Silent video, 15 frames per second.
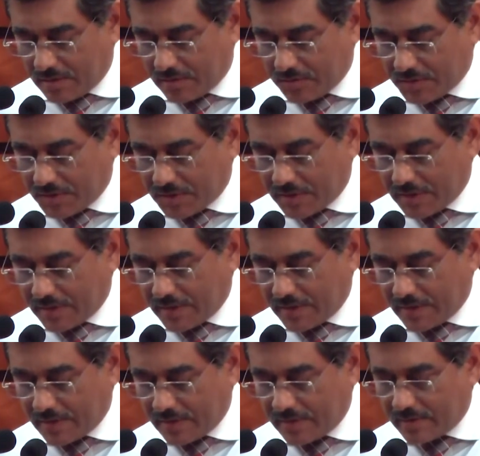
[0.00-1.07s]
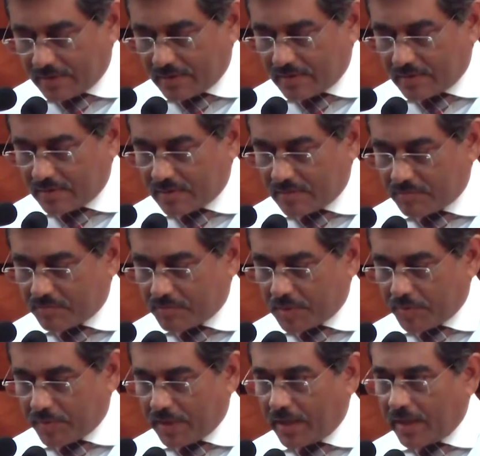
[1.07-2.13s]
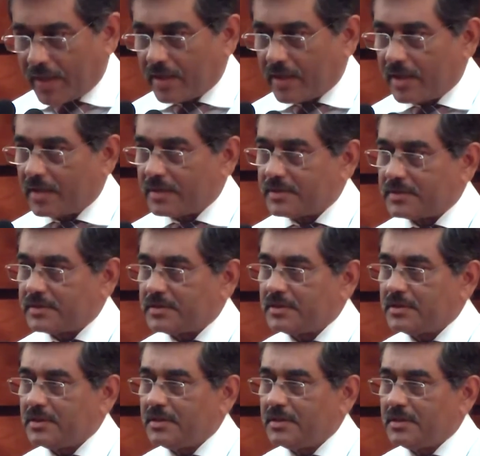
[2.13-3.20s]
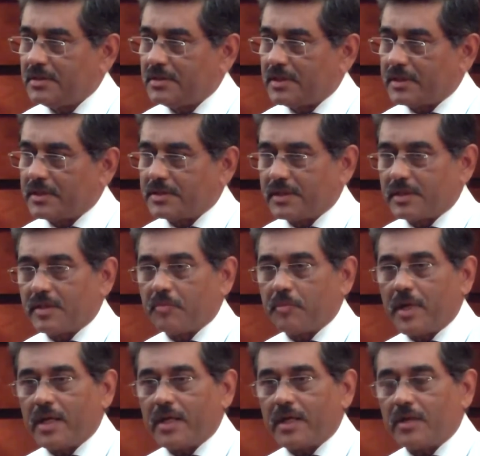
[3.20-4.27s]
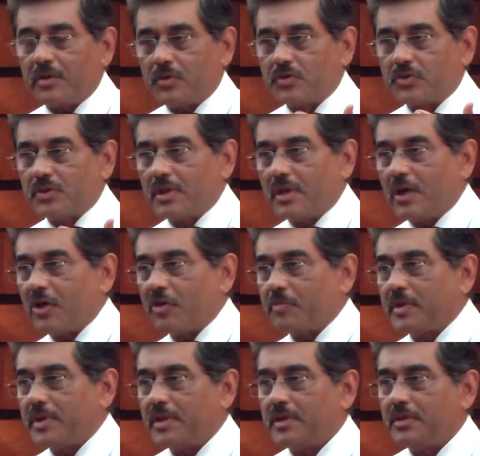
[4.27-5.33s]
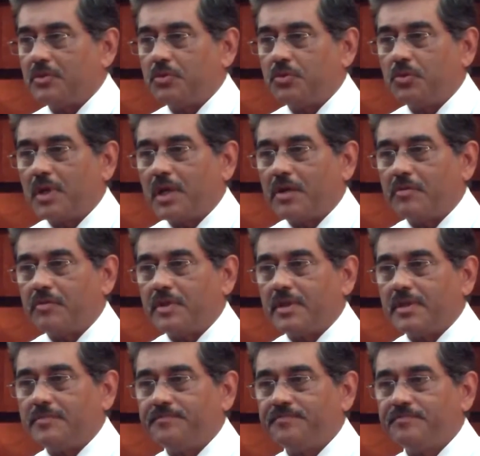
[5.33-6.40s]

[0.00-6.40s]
Especially people like us at the central bank and also the government who have